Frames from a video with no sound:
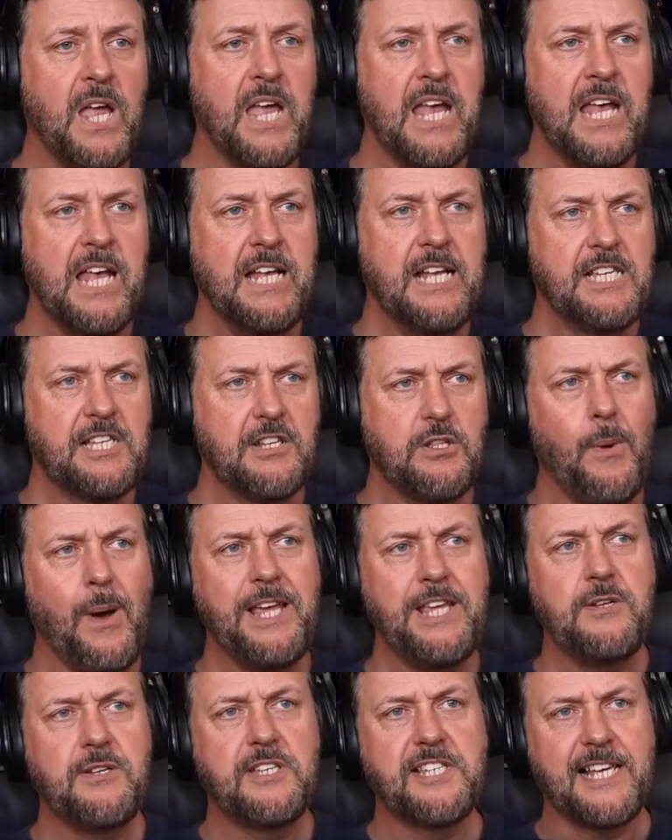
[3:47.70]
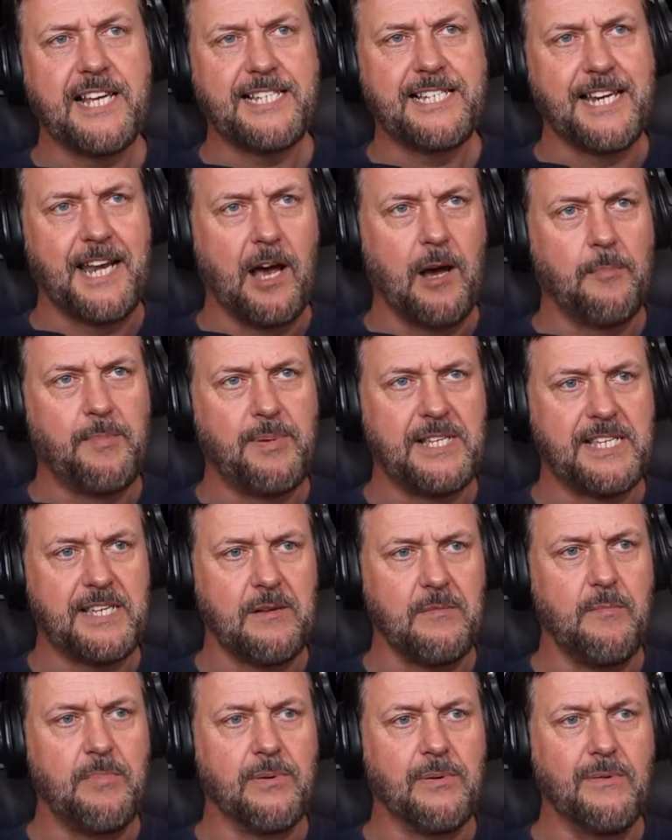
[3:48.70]
So the way you set it up is
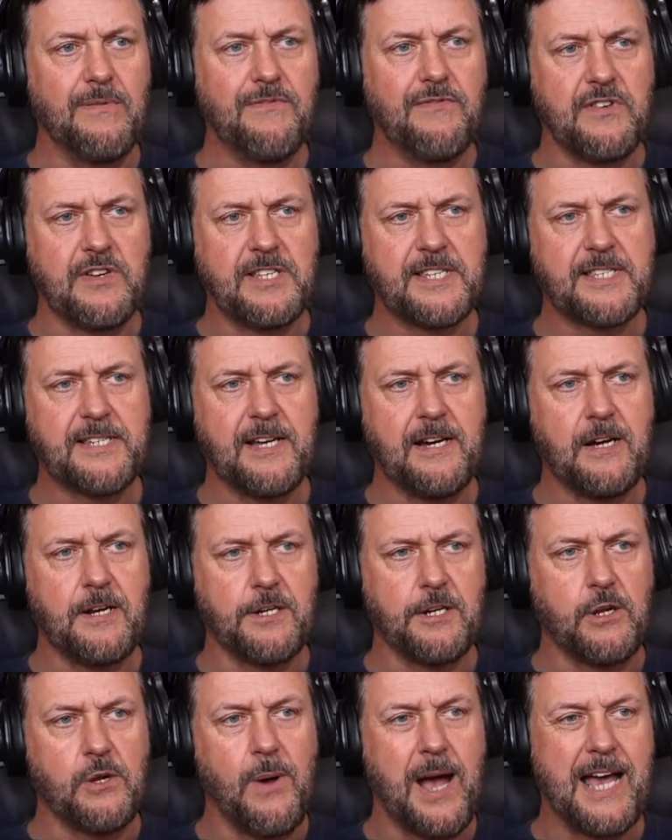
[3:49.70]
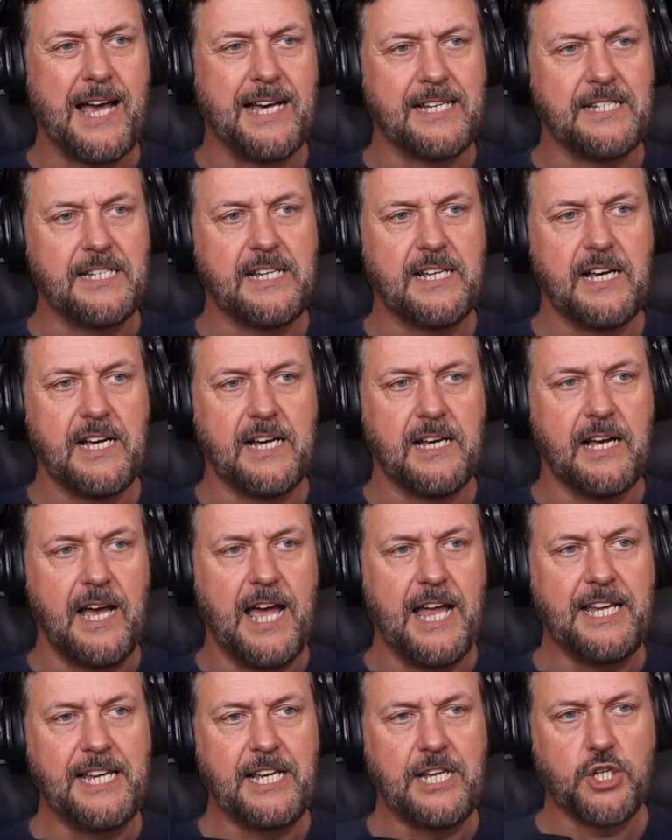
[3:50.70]
simple. For a start, you add
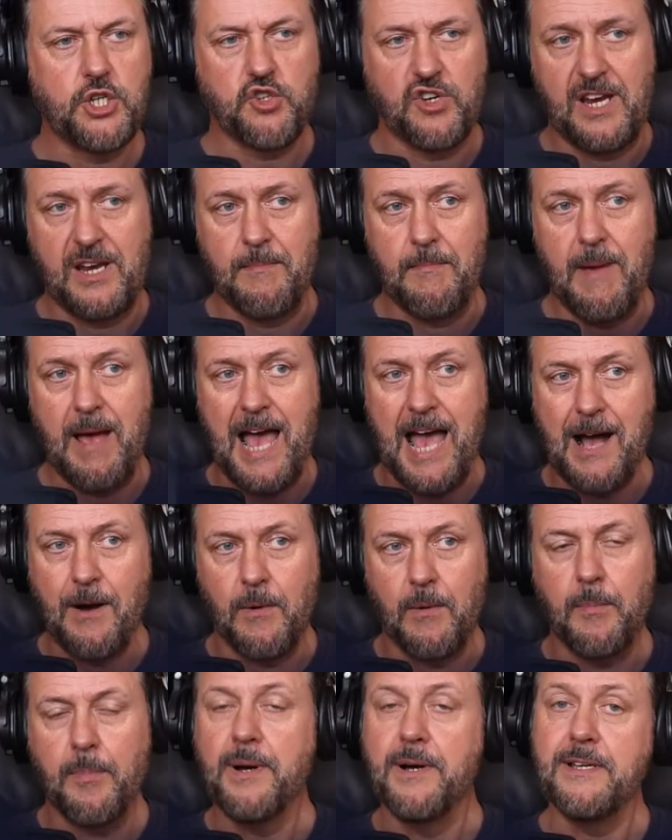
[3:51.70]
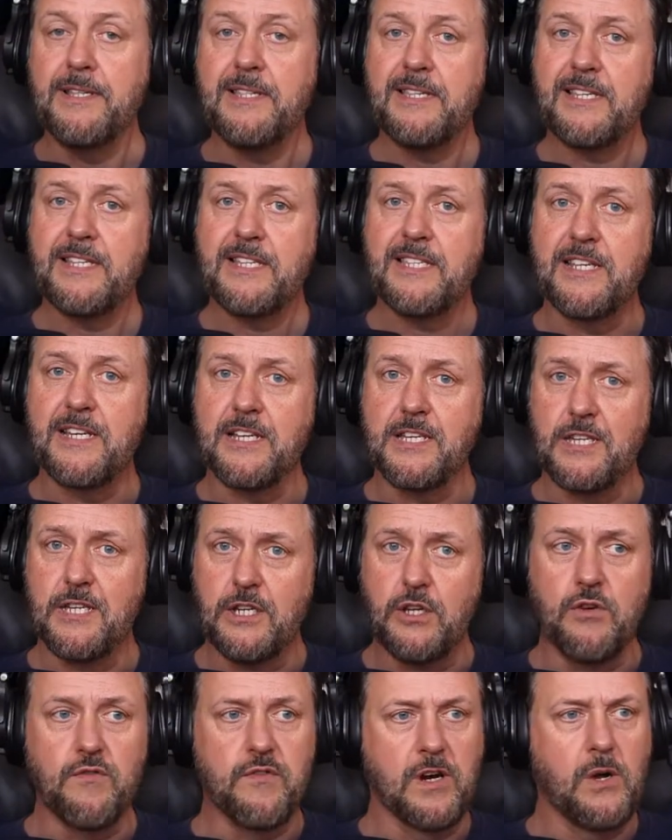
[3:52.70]
any stream outputs that
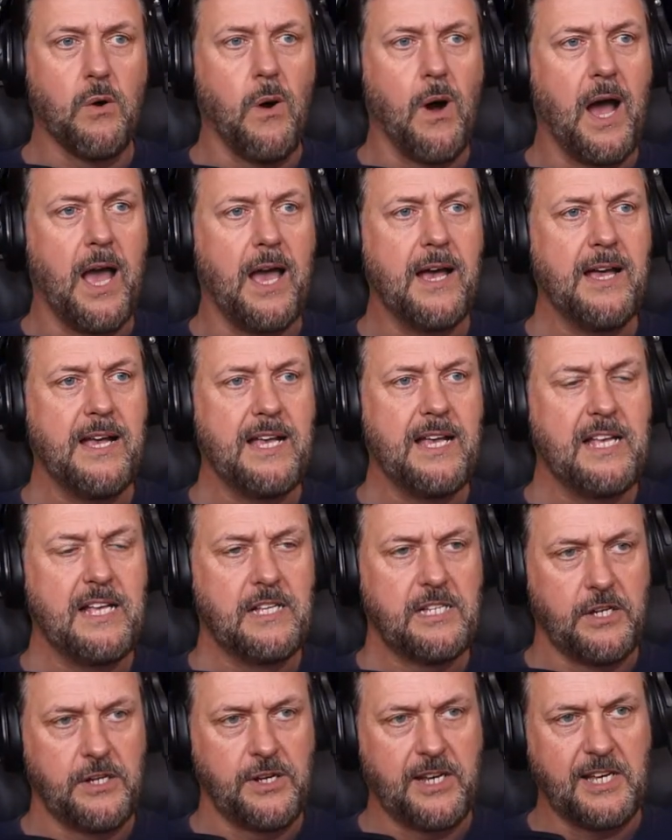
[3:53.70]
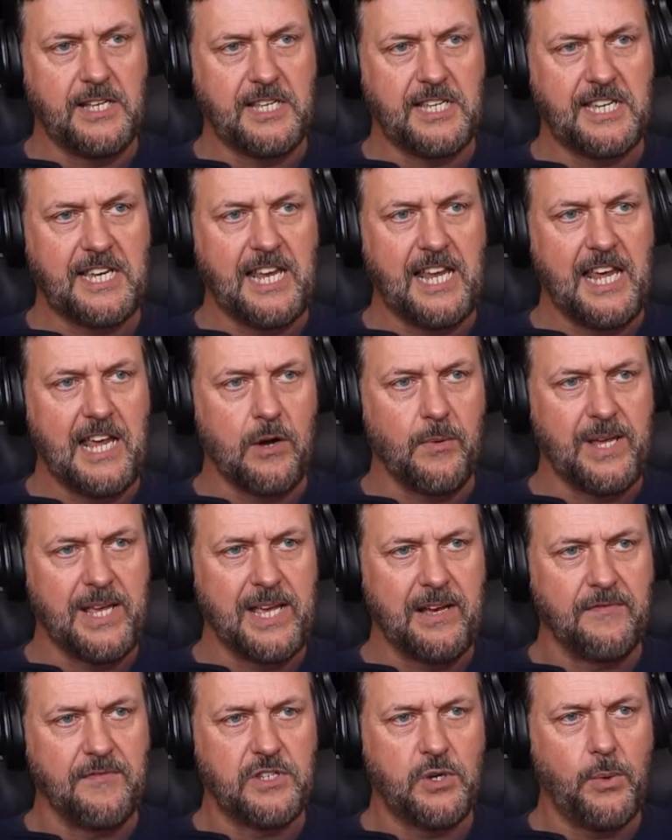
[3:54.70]
you require. So you can see here we
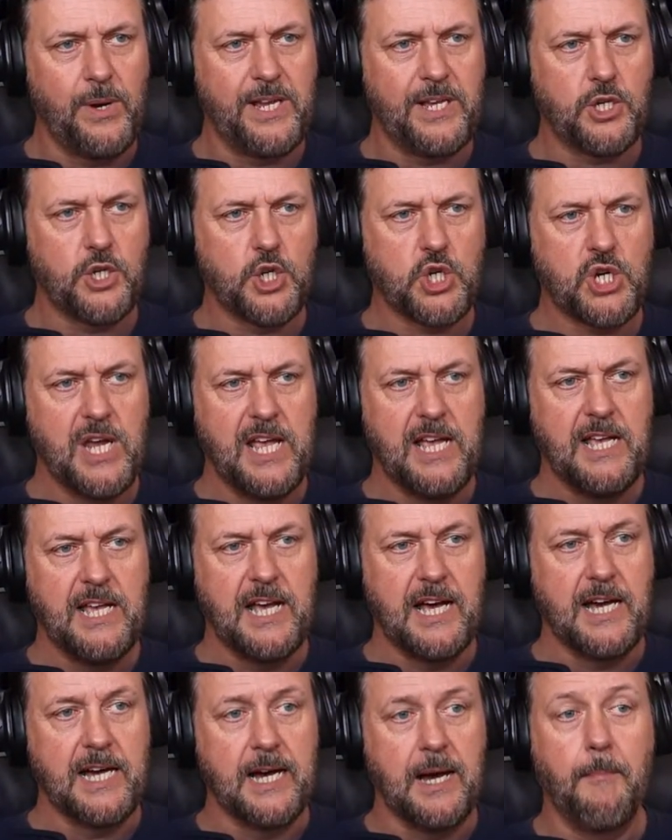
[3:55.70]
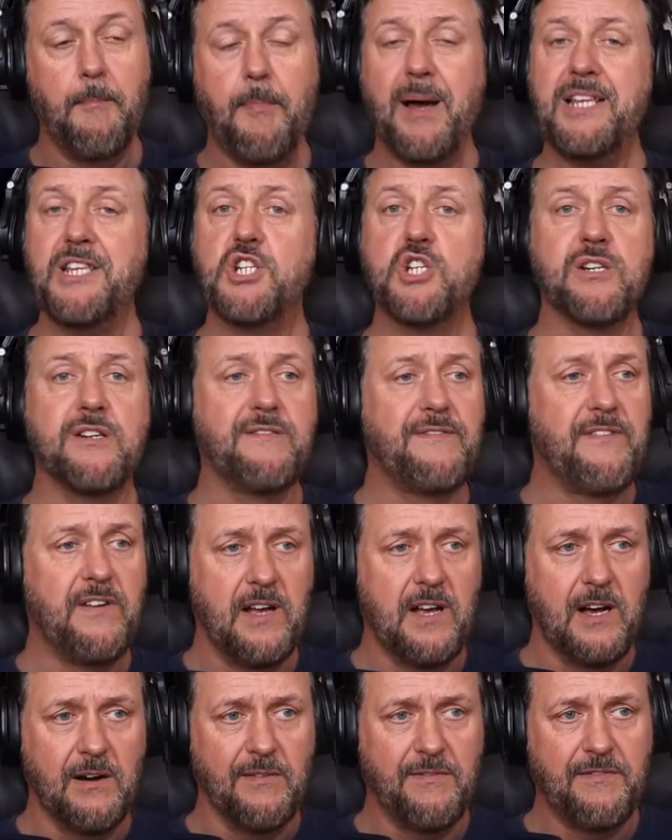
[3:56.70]
have Twitch, a bunch of
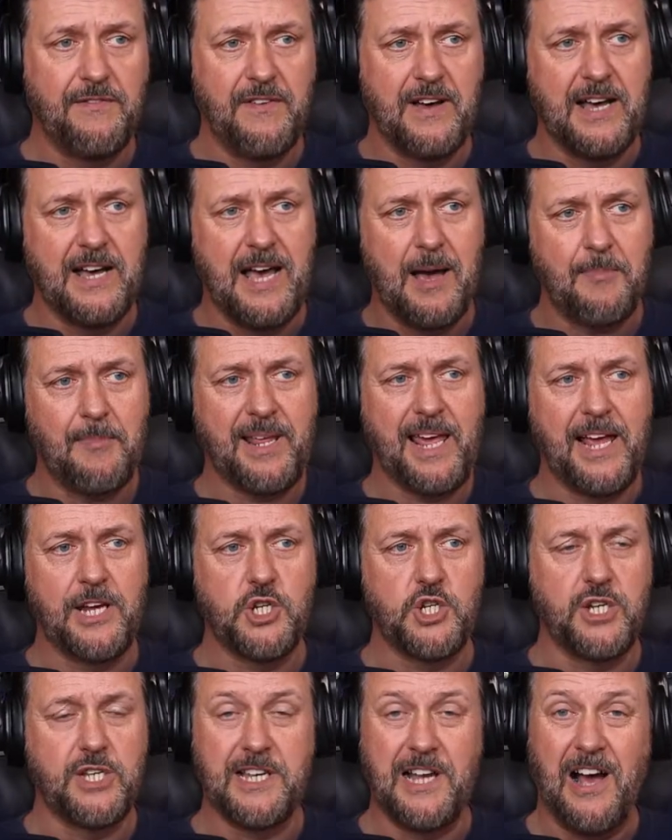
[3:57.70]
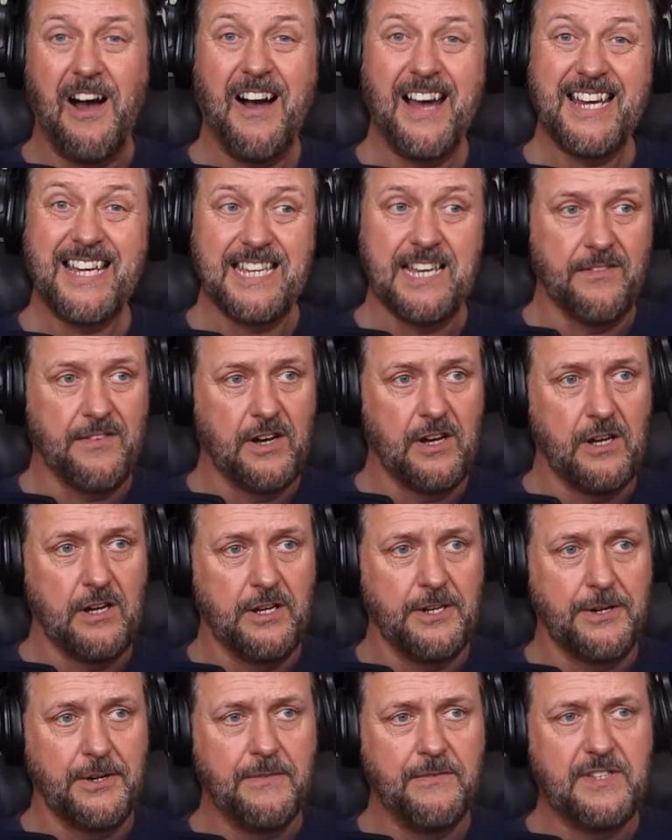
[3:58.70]
applications I'd never heard
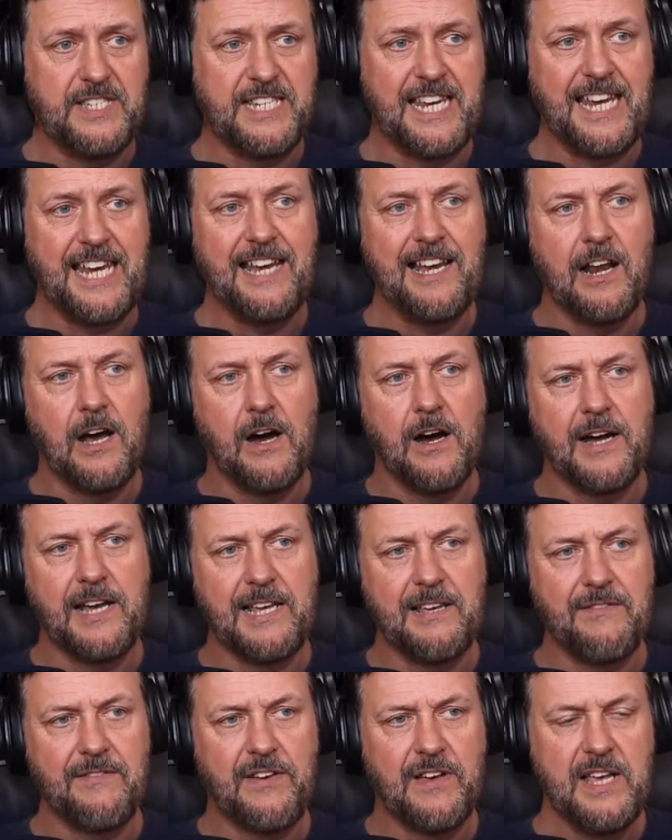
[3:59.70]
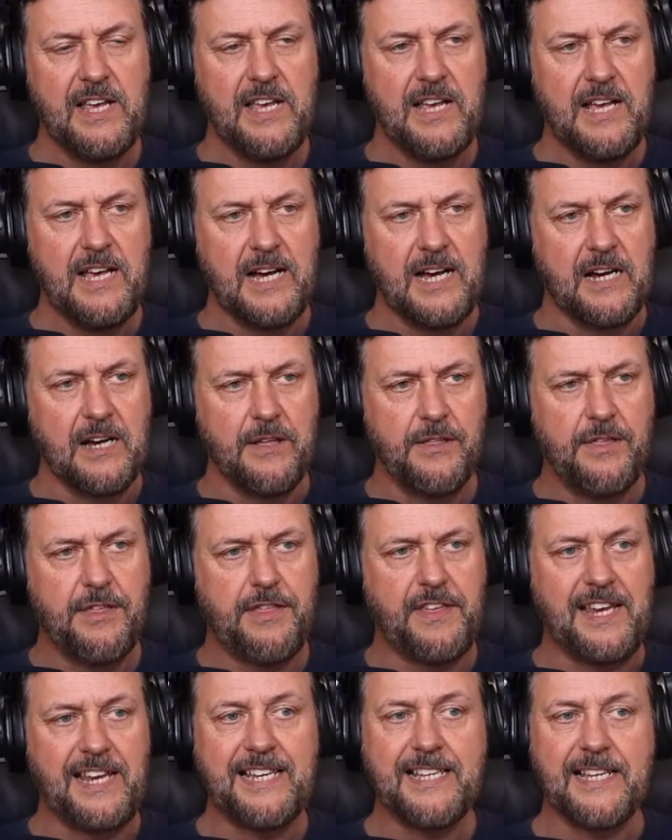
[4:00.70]
of, DLive,
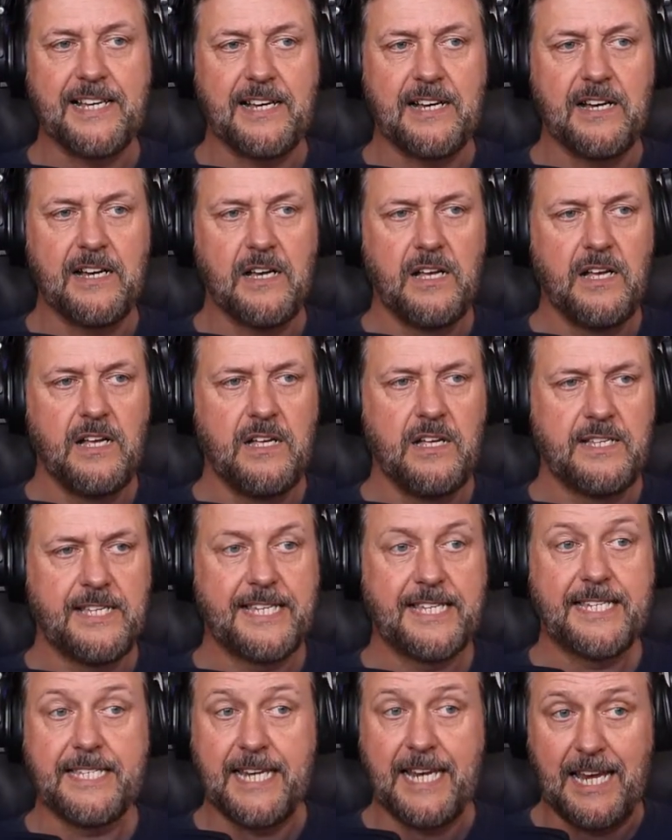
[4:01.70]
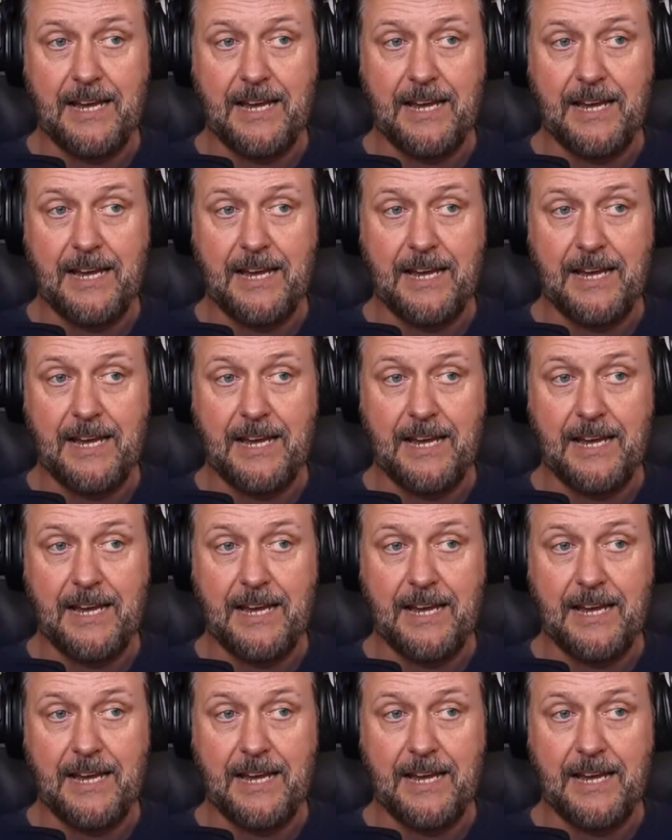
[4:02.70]
Theta, Steam,